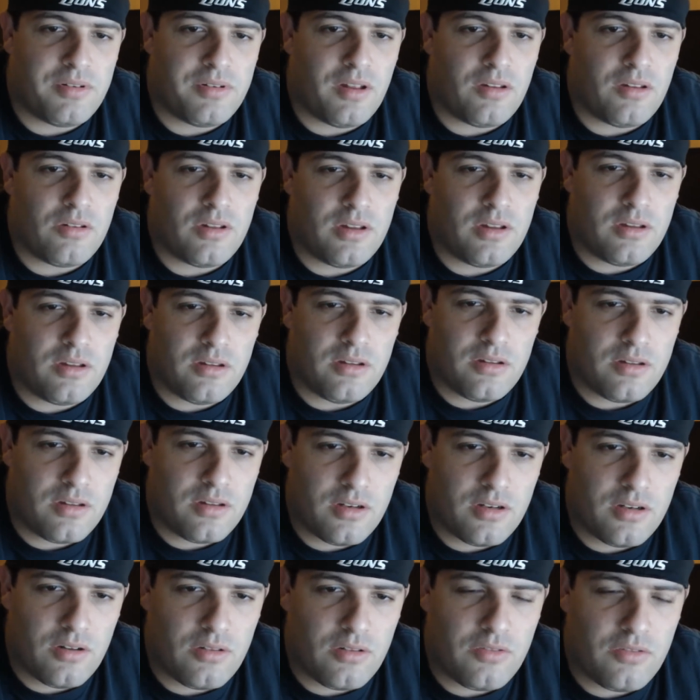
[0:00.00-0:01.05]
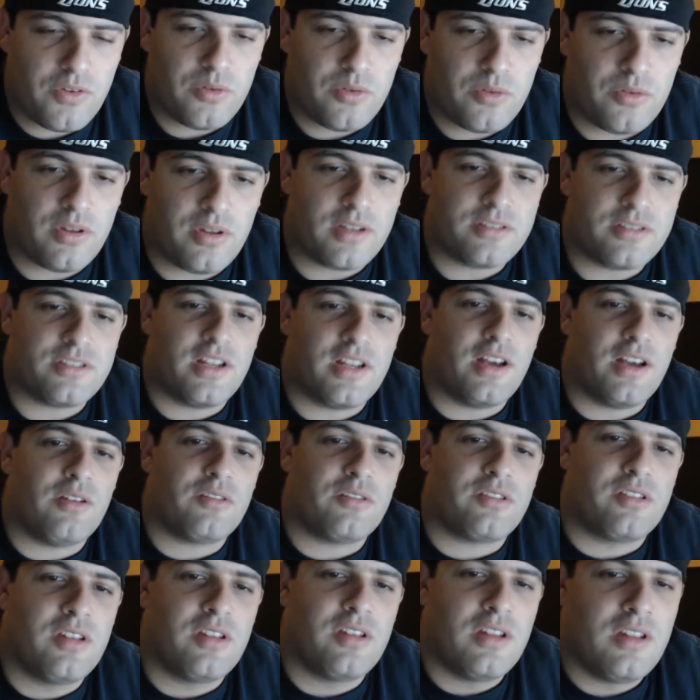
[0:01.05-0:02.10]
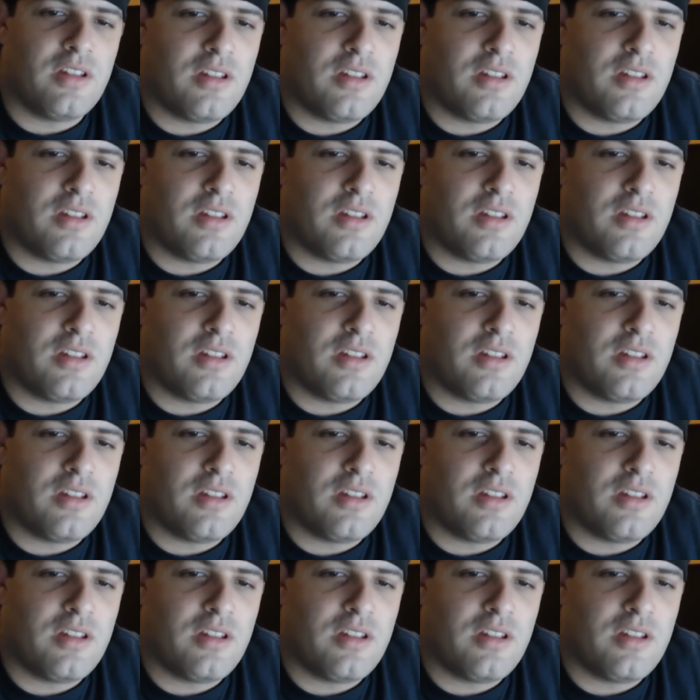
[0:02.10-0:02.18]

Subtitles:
other than the few touchdowns.